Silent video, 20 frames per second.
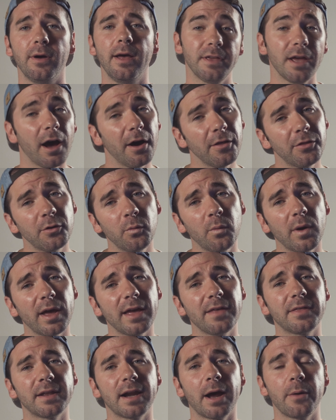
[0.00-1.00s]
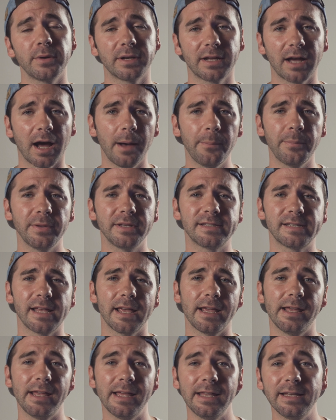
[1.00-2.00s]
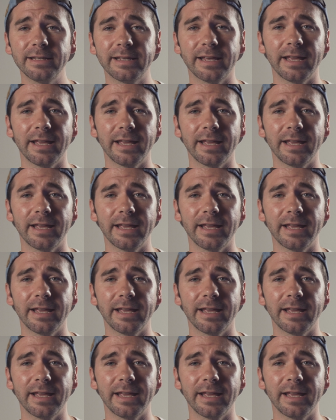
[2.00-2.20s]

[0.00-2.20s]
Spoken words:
The other way that I would compensate in